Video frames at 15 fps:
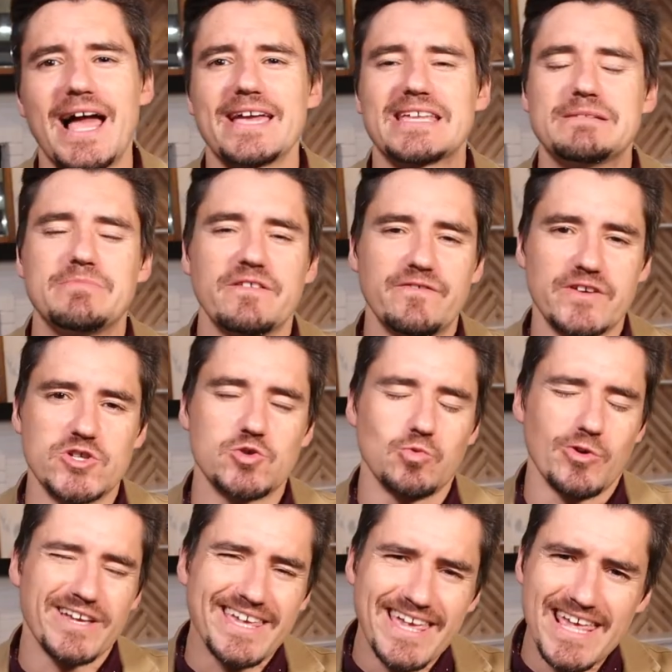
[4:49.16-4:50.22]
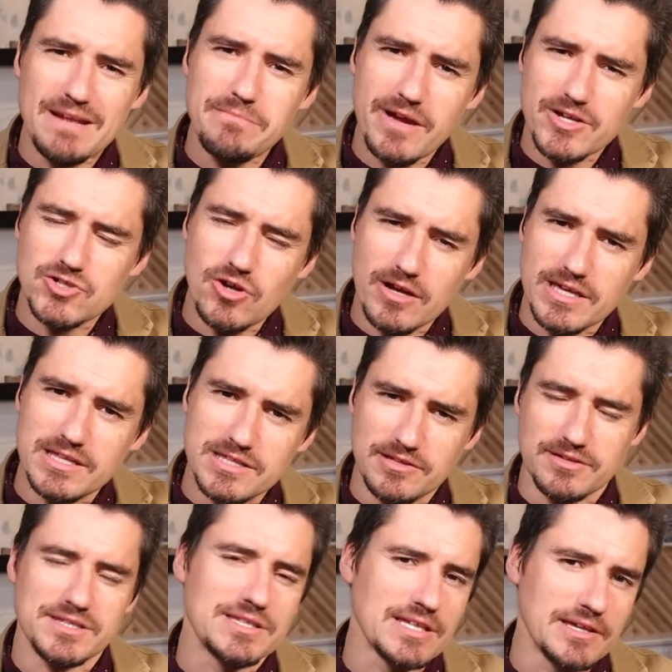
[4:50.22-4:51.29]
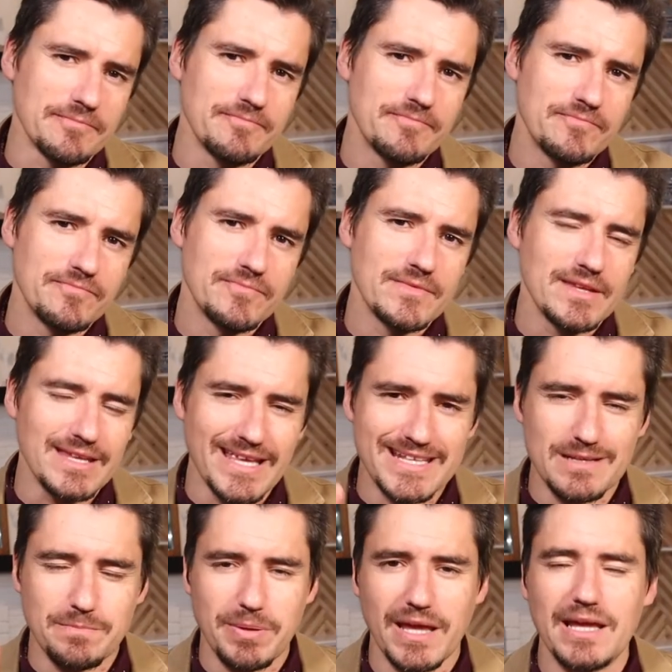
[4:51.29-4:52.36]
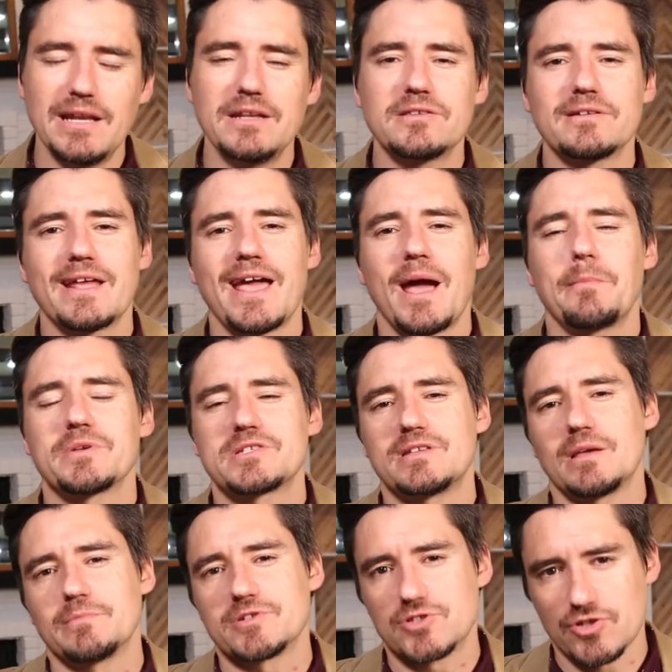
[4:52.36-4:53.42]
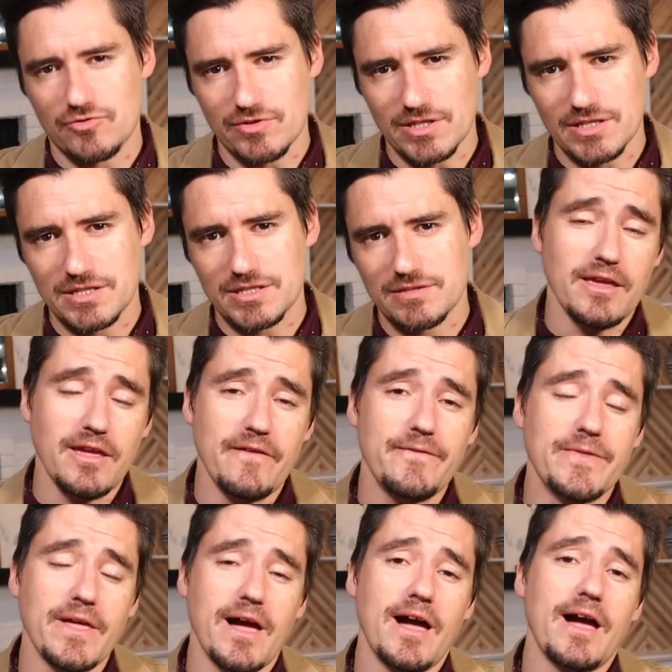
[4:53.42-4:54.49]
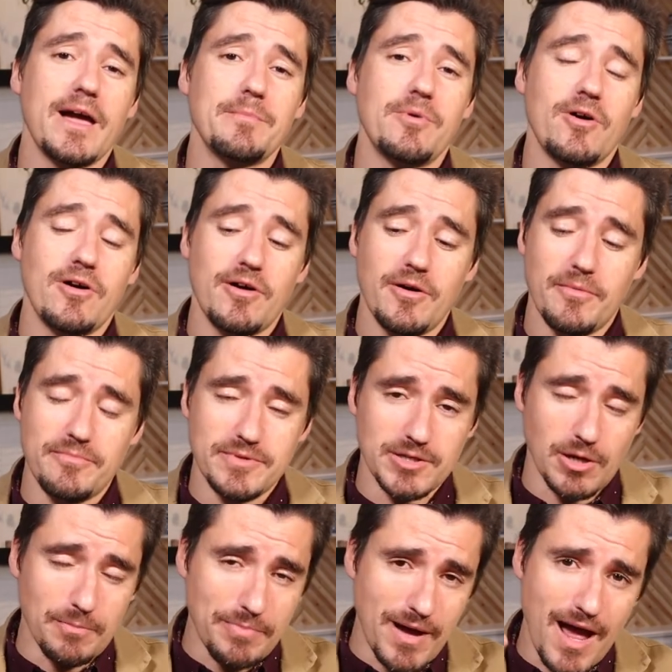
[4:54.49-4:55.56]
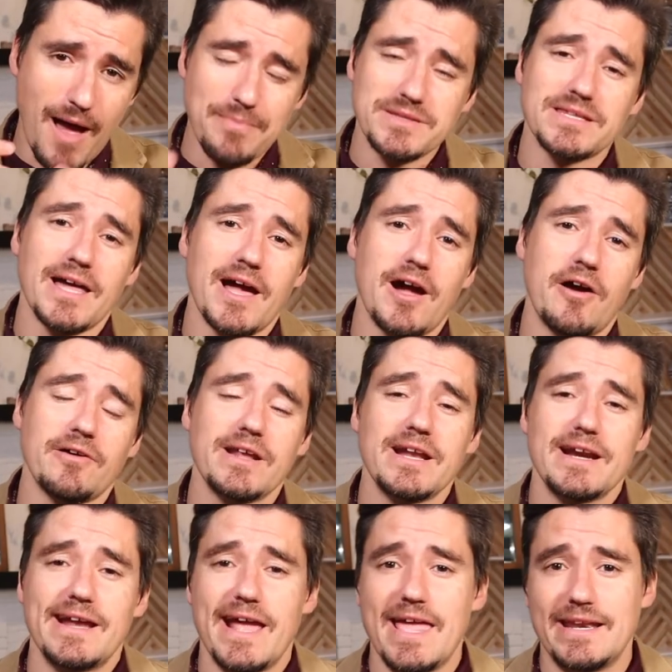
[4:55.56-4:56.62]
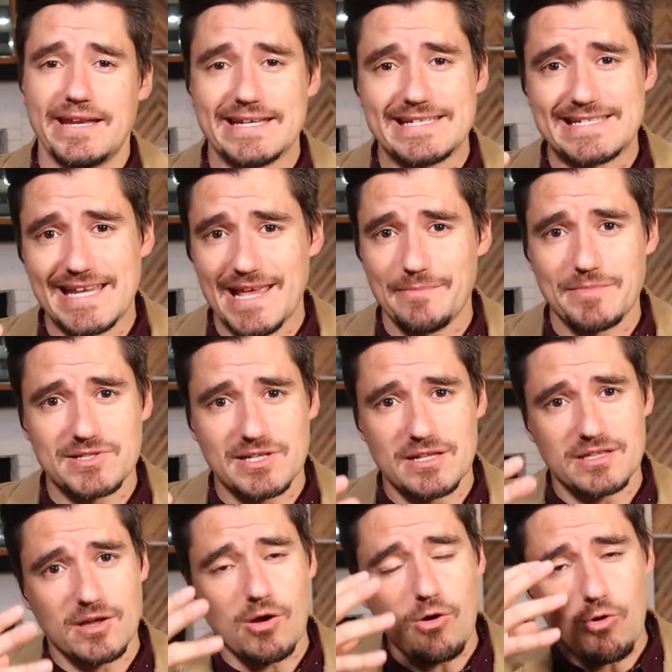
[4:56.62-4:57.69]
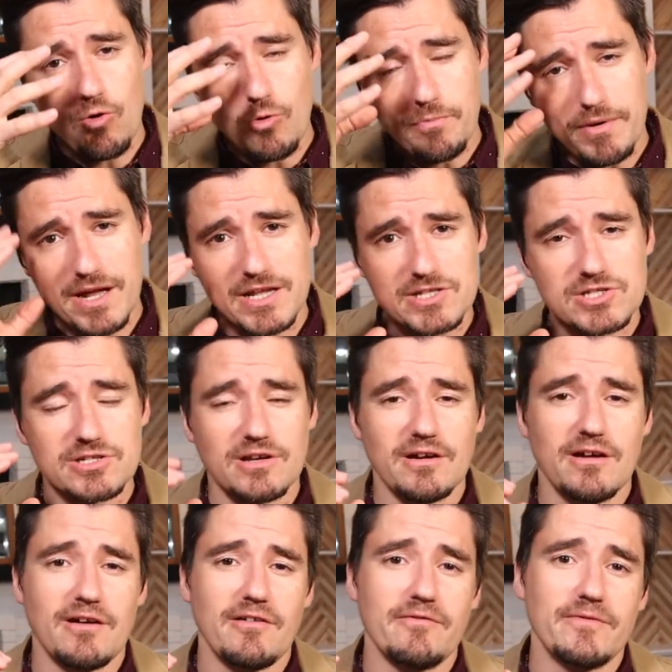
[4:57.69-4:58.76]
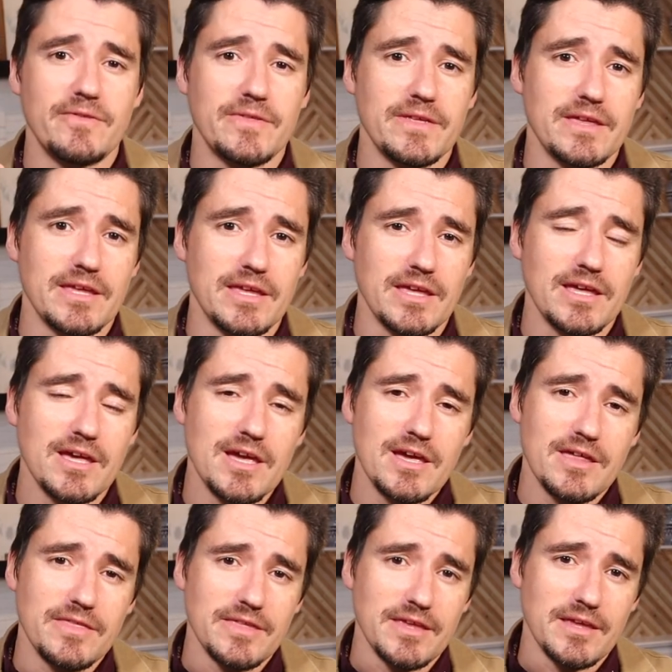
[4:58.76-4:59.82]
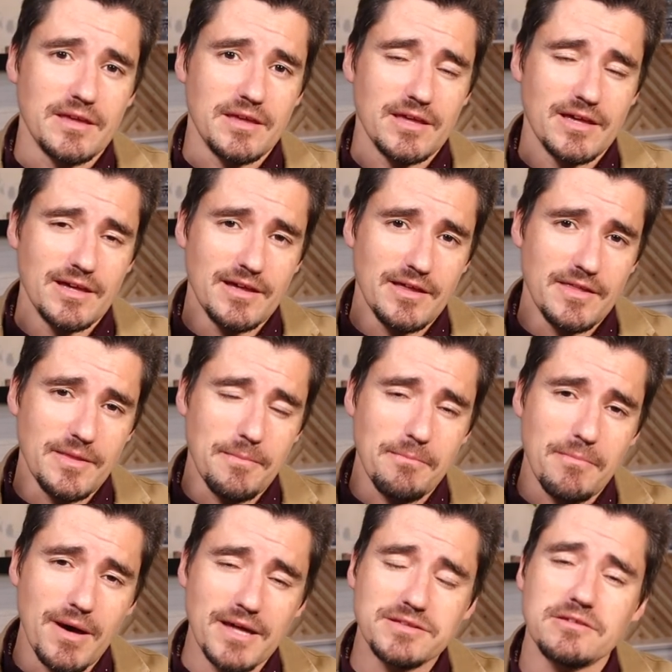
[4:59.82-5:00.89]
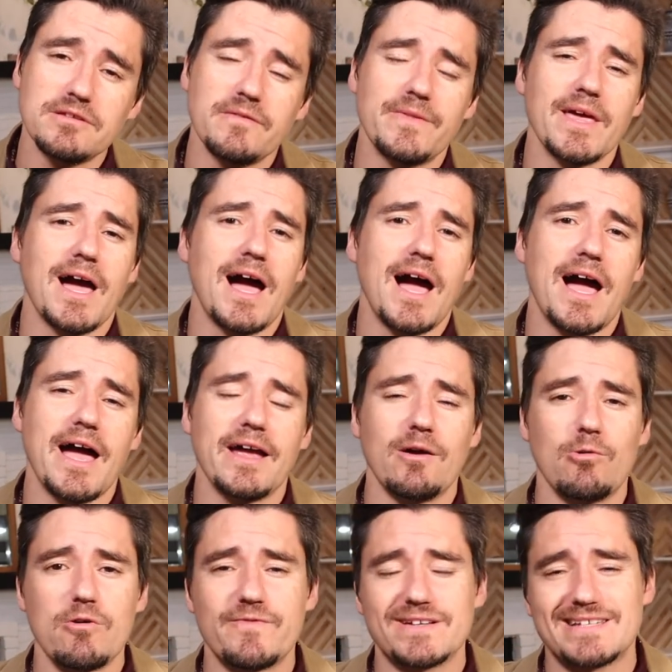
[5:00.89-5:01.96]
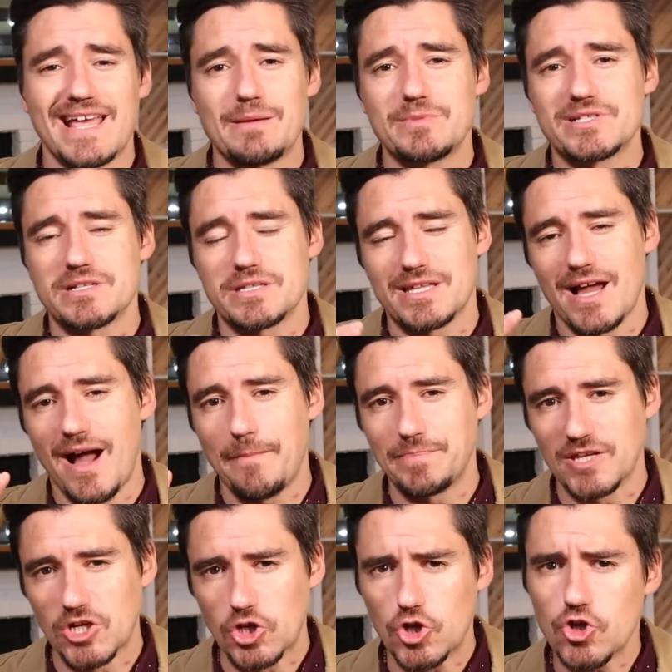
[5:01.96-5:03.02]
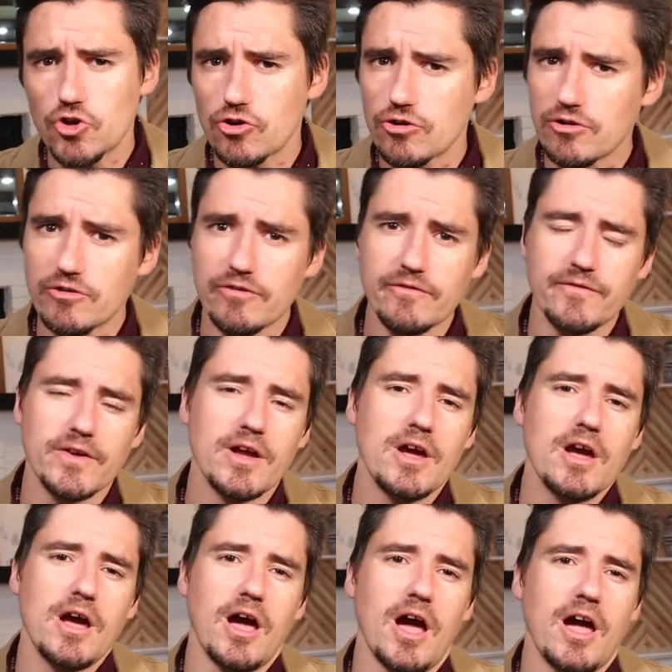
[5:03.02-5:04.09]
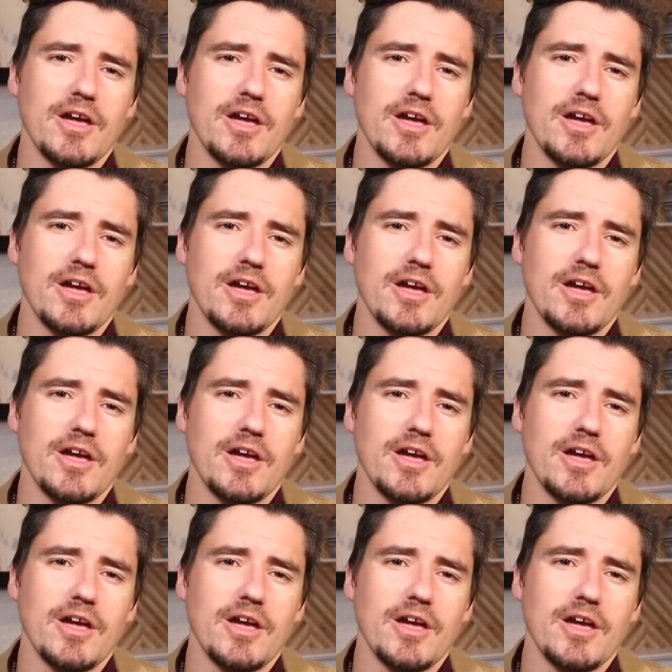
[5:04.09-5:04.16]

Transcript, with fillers: eye going to be visual? Can my doggy still see? it depends on how much damage there is. If the eyeball, you know, pops out and it damages a whole bunch of the the uh, the muscles of the eye, or if it damages the optic nerve, uh,